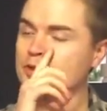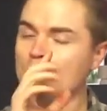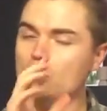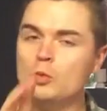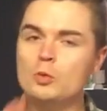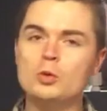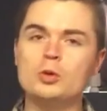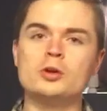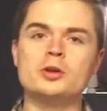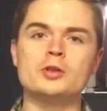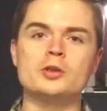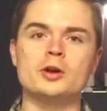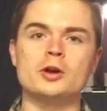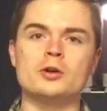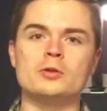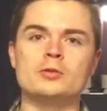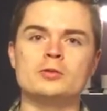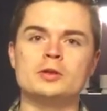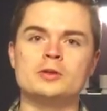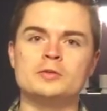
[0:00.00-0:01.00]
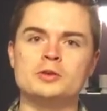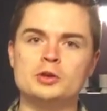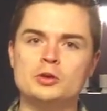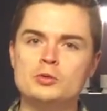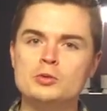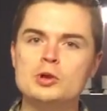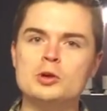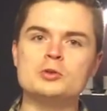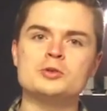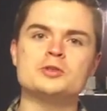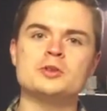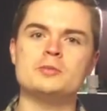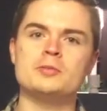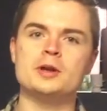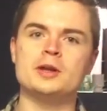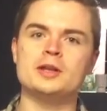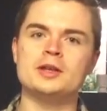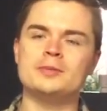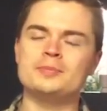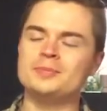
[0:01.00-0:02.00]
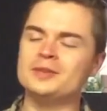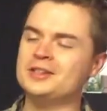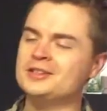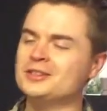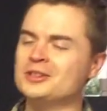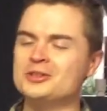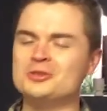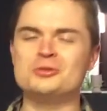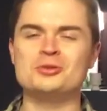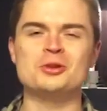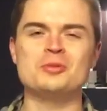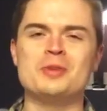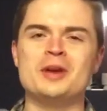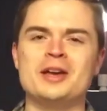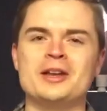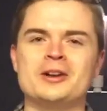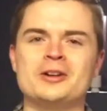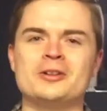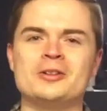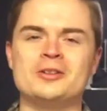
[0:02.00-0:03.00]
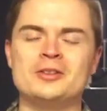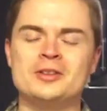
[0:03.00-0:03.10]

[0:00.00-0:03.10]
don't worry though, if you don't know somebody, it doesn't really matter.